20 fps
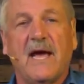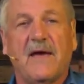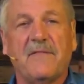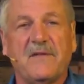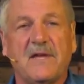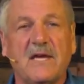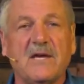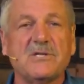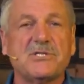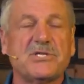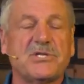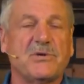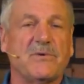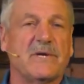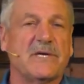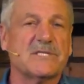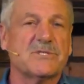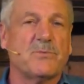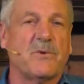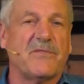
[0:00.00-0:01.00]
And the
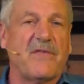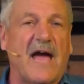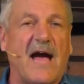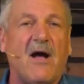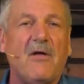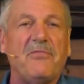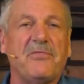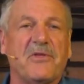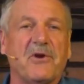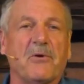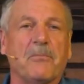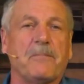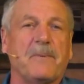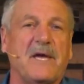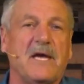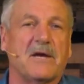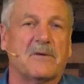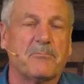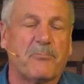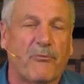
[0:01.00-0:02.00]
issue is, without there
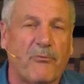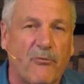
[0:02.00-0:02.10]
being